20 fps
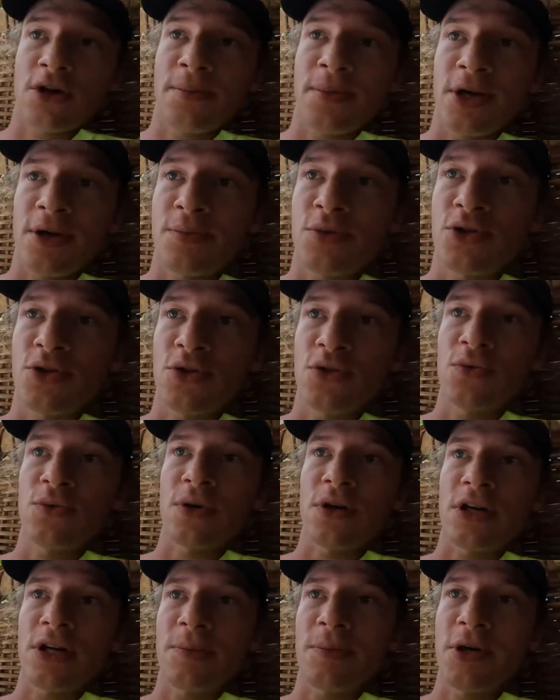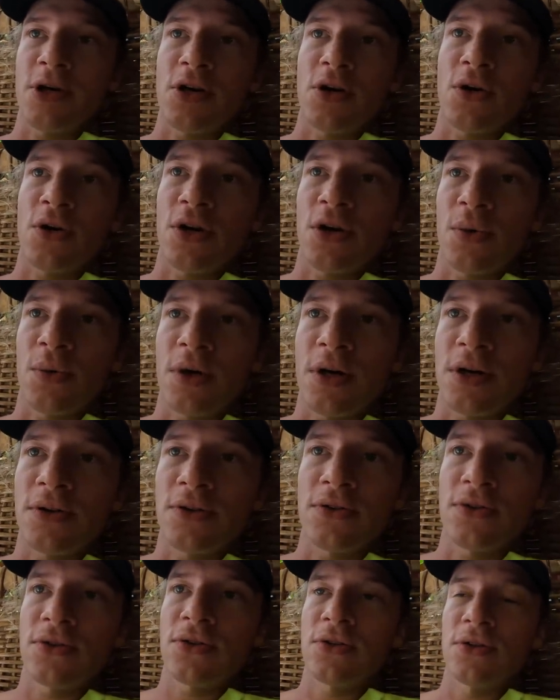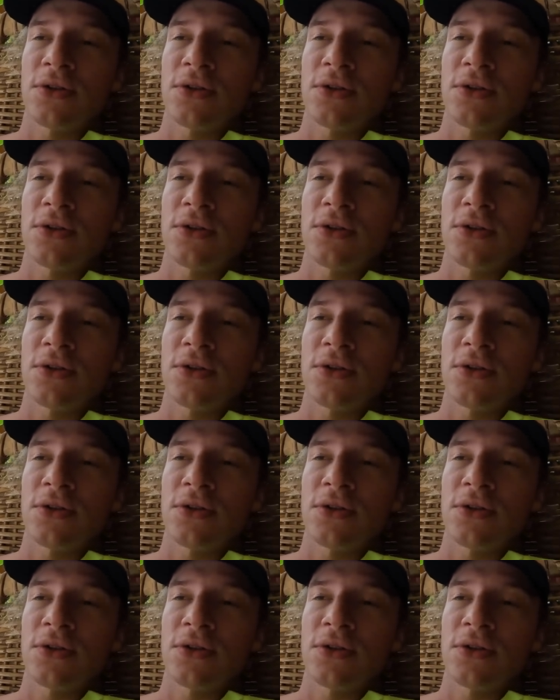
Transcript: coming up soon. We're going to be going around